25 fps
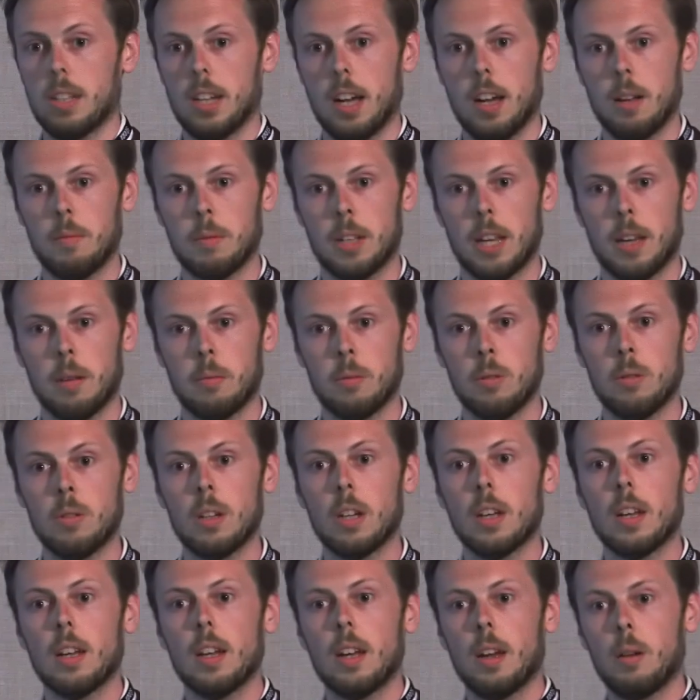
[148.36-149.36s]
the timetable.
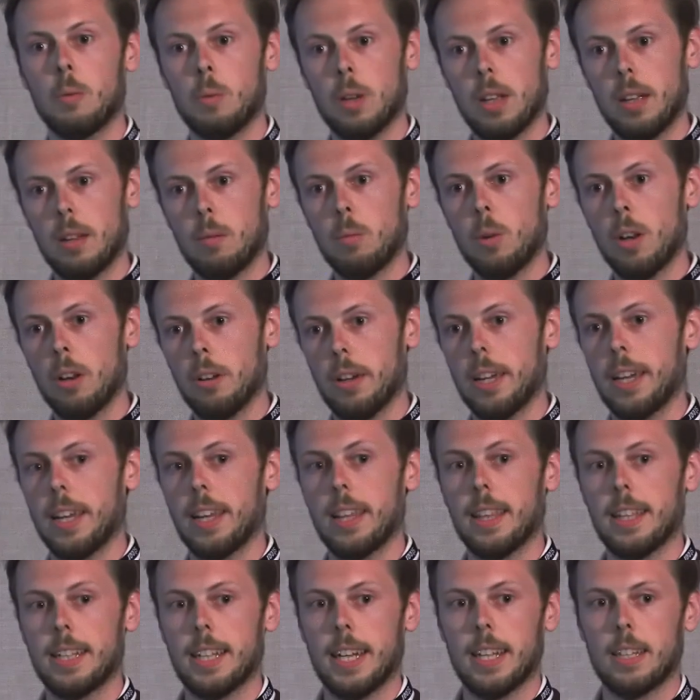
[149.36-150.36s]
And we're looking
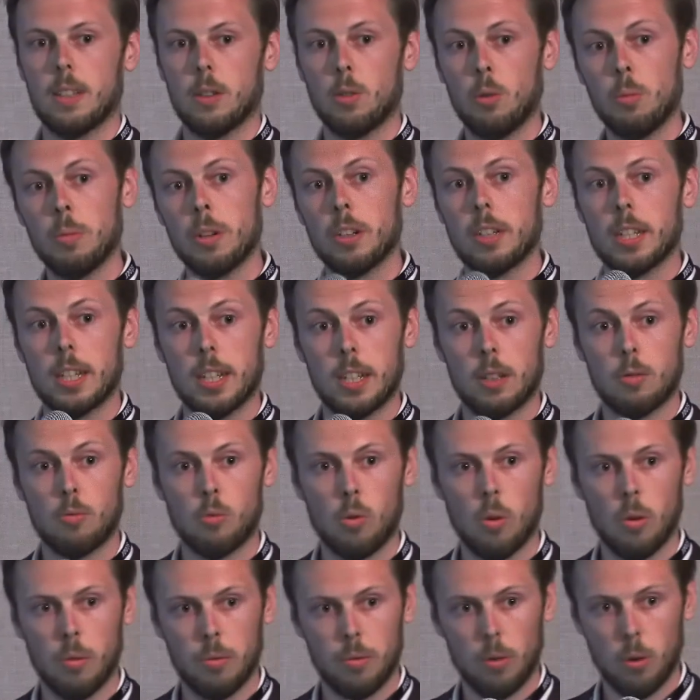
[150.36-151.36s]
at the data almost in its
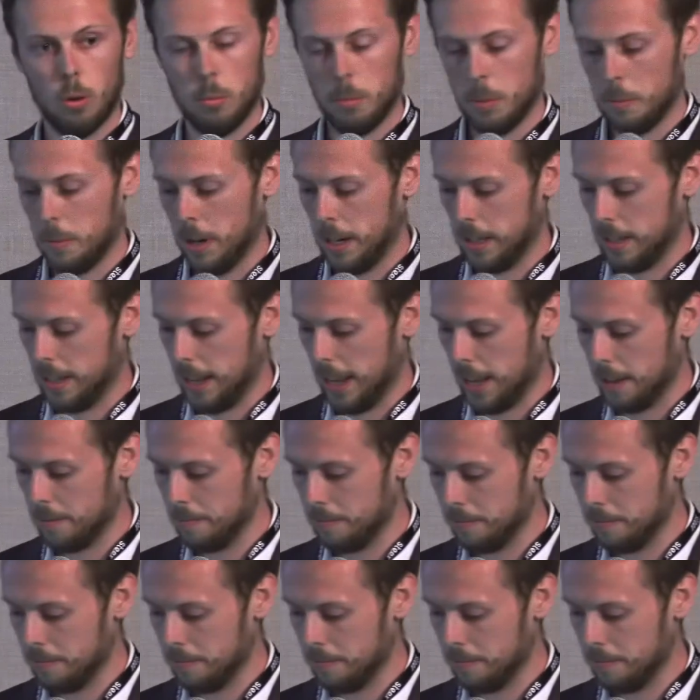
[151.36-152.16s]
raw form, you might say.